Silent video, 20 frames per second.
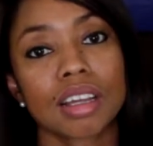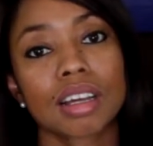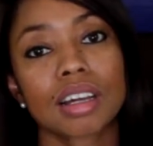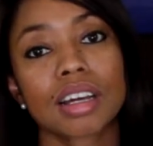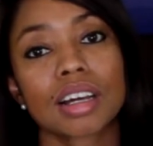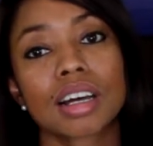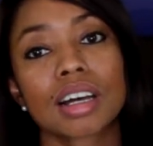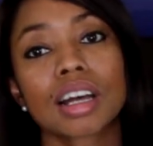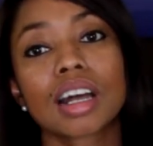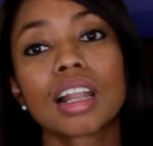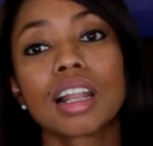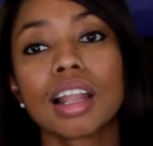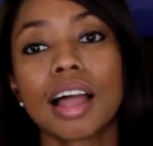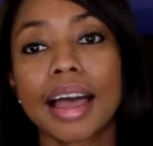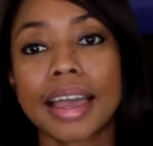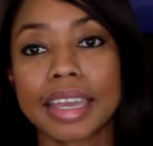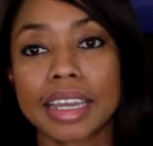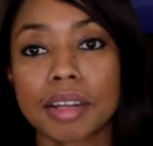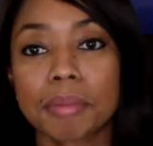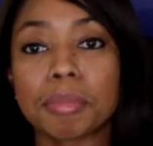a
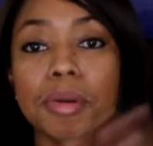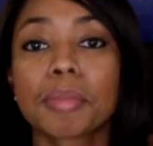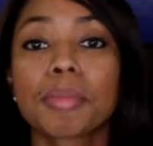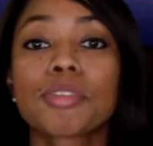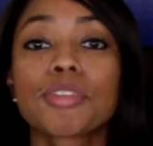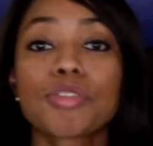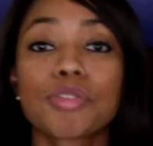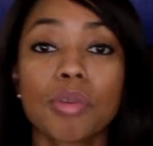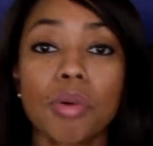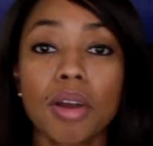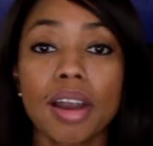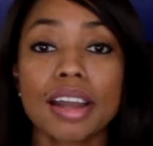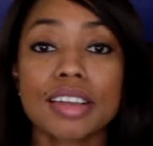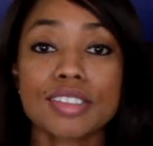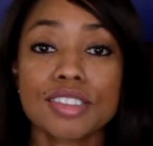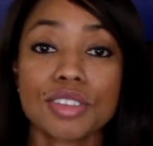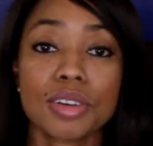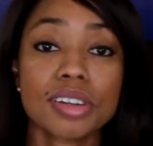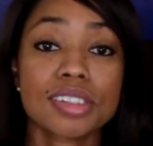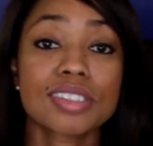client. But before I
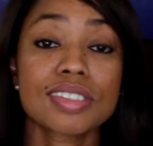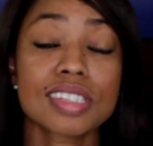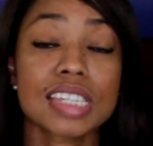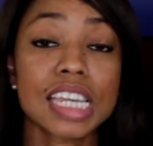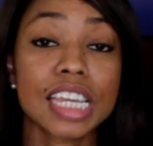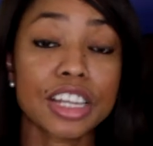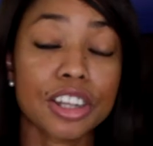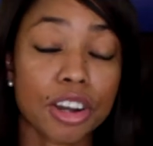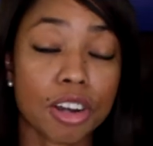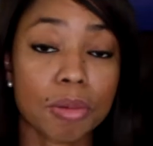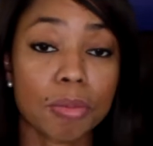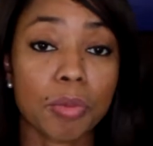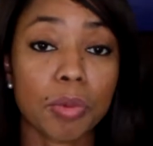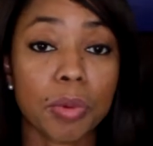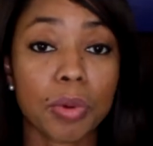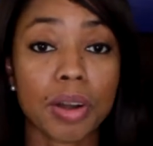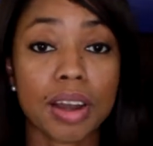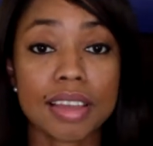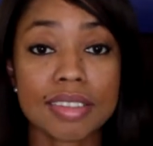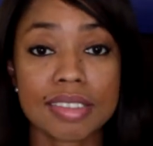start seeing her
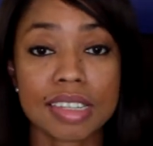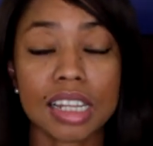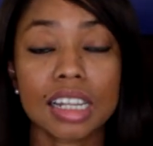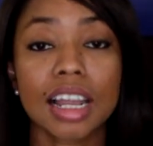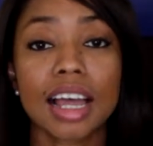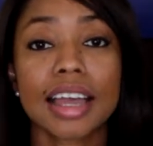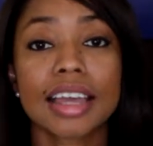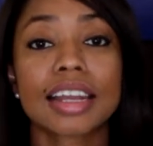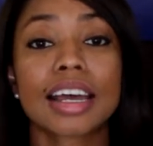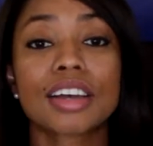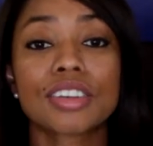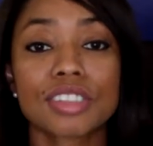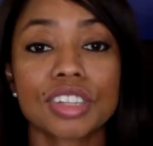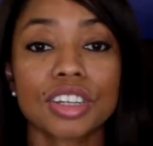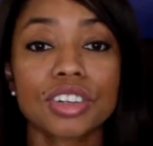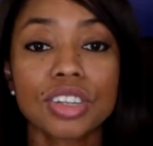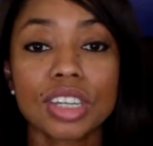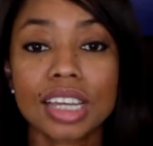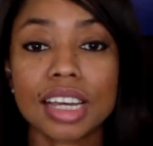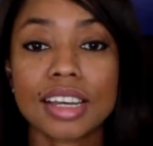more as a client, I'll
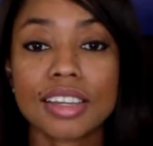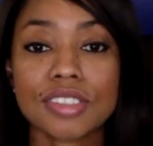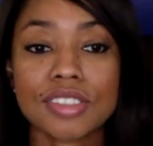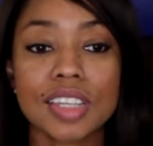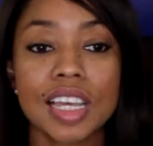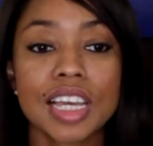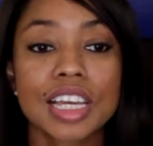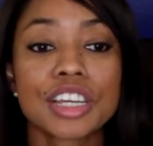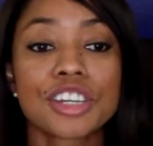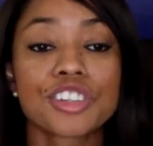tell you guys,